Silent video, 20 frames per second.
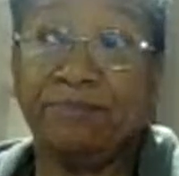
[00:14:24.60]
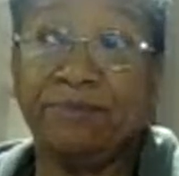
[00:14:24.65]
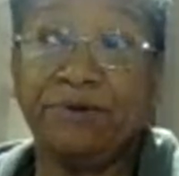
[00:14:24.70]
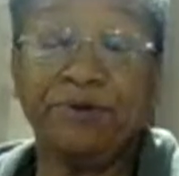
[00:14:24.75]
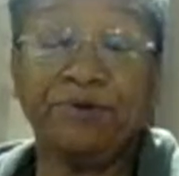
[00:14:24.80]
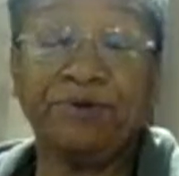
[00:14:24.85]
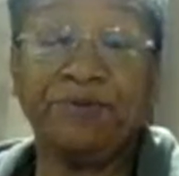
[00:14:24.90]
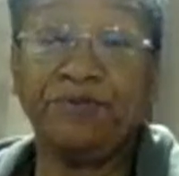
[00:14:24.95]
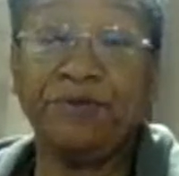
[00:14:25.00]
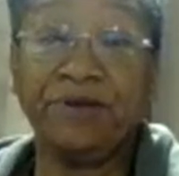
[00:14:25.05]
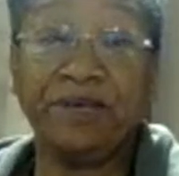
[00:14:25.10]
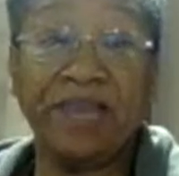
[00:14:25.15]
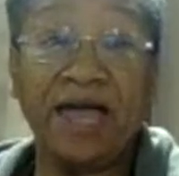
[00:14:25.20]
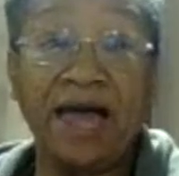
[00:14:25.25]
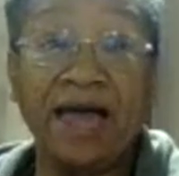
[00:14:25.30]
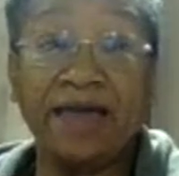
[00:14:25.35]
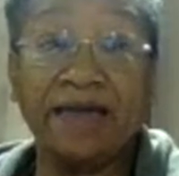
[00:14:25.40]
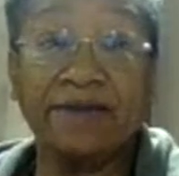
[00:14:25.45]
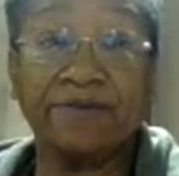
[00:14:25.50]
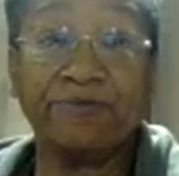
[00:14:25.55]
Beautiful
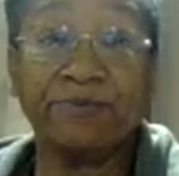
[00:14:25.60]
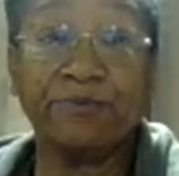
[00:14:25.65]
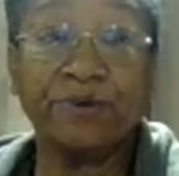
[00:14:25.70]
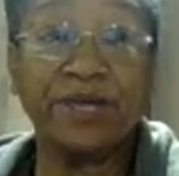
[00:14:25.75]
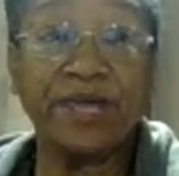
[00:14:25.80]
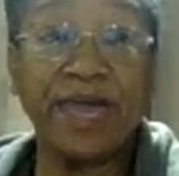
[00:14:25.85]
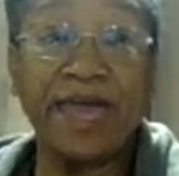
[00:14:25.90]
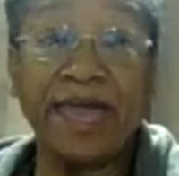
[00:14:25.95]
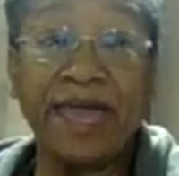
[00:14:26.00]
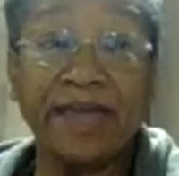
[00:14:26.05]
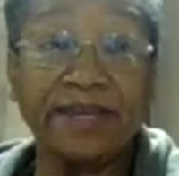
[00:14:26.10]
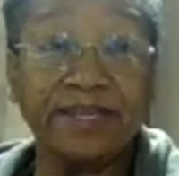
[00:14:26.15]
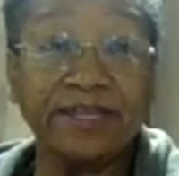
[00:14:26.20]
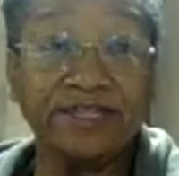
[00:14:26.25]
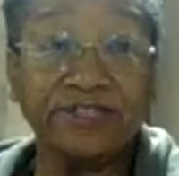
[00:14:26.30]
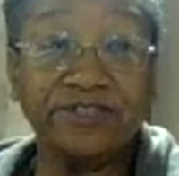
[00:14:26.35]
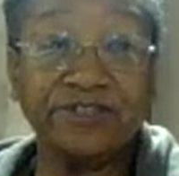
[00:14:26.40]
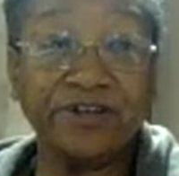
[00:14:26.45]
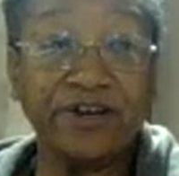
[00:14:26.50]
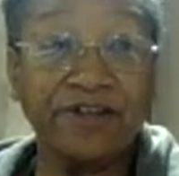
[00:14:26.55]
life. We had
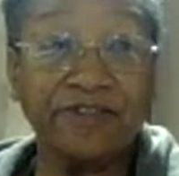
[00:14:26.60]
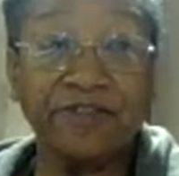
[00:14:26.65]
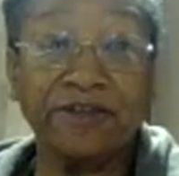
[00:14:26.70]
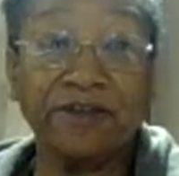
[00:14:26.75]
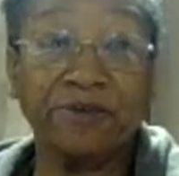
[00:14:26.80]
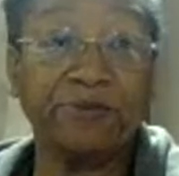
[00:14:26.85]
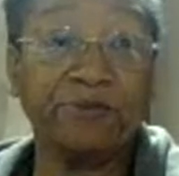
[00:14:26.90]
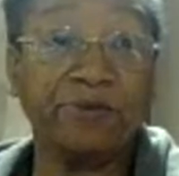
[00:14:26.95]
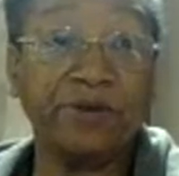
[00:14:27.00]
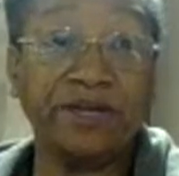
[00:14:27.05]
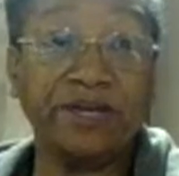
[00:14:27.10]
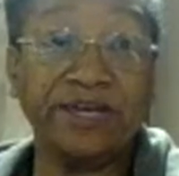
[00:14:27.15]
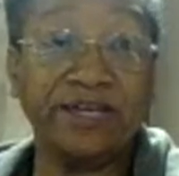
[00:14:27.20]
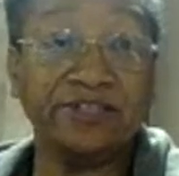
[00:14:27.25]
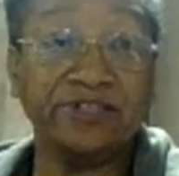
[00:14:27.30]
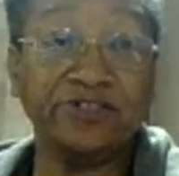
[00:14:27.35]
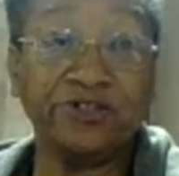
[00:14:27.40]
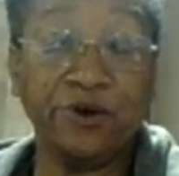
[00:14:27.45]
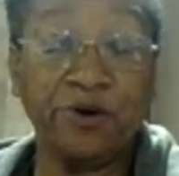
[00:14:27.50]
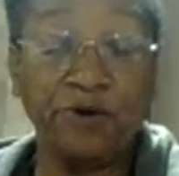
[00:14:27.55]
each other and
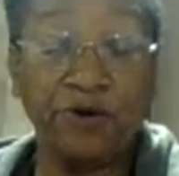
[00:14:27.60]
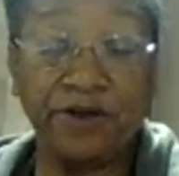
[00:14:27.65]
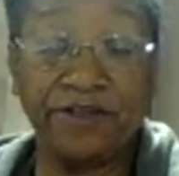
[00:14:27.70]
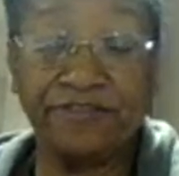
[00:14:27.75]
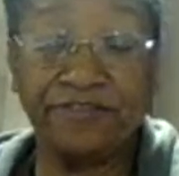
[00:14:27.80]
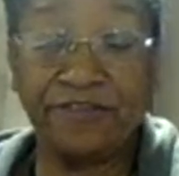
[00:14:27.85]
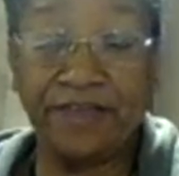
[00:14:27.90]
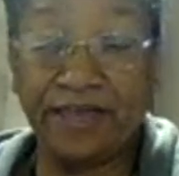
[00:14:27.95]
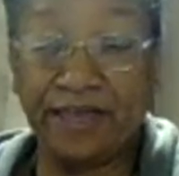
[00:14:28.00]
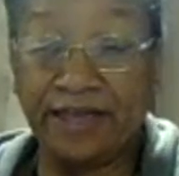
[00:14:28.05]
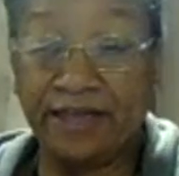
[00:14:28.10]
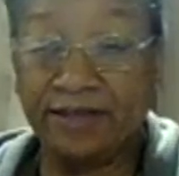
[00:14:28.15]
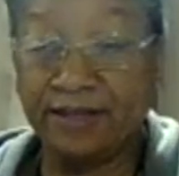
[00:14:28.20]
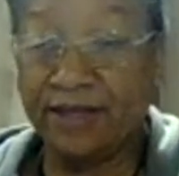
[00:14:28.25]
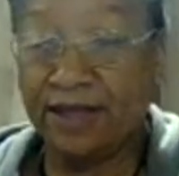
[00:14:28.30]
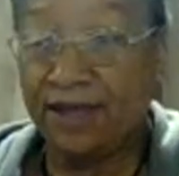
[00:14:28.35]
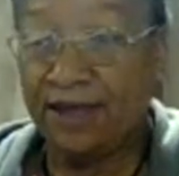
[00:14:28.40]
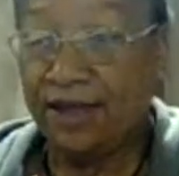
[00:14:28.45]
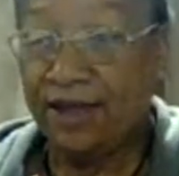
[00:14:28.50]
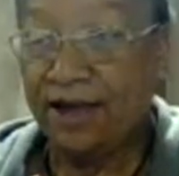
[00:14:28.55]
we enjoyed that.
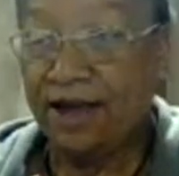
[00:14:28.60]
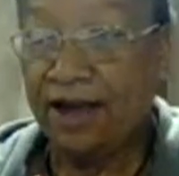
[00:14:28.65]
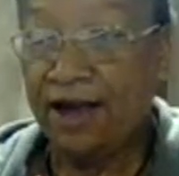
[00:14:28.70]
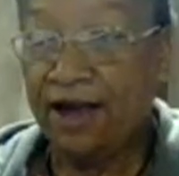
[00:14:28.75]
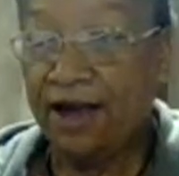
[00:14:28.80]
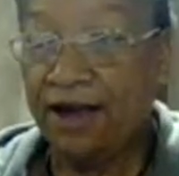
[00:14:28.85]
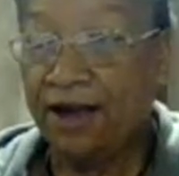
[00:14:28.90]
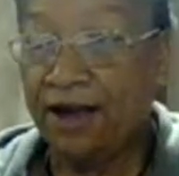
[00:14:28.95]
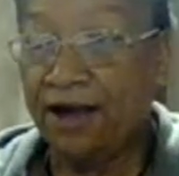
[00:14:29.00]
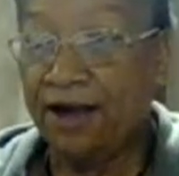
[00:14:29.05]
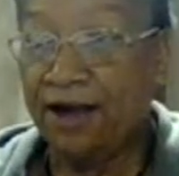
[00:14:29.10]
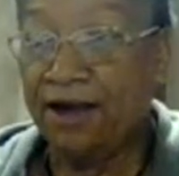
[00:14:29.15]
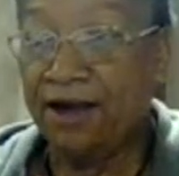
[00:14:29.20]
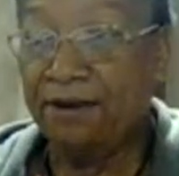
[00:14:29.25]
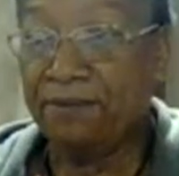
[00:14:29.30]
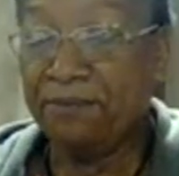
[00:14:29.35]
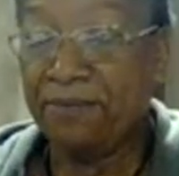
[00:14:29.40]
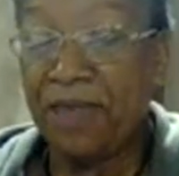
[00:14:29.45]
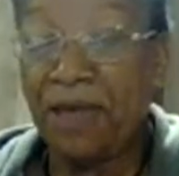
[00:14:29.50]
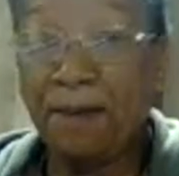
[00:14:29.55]

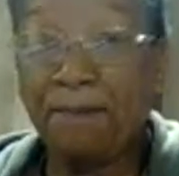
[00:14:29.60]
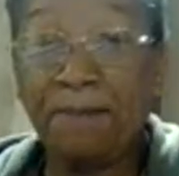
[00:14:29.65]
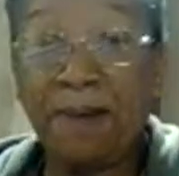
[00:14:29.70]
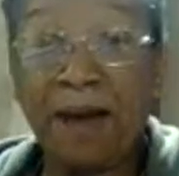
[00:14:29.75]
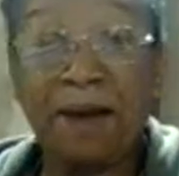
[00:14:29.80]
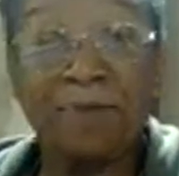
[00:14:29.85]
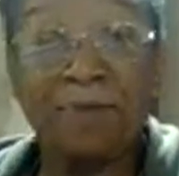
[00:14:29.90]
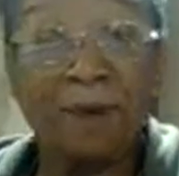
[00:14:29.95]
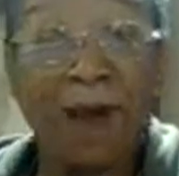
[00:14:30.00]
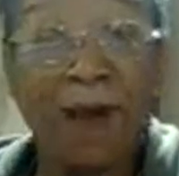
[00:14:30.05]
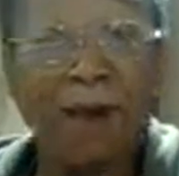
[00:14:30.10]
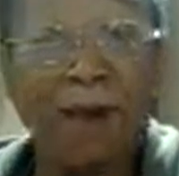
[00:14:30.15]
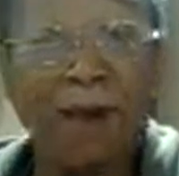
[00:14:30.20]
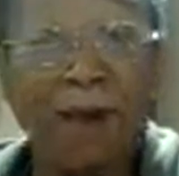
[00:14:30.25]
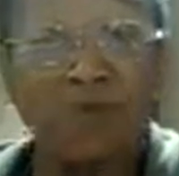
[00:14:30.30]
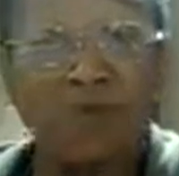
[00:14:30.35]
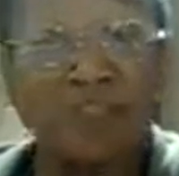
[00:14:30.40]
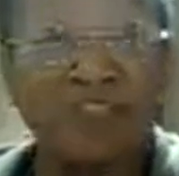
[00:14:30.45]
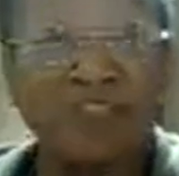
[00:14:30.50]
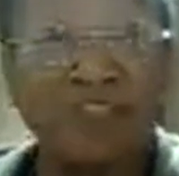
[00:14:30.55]
My
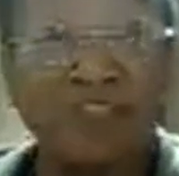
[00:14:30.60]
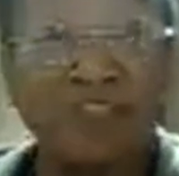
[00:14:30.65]
mama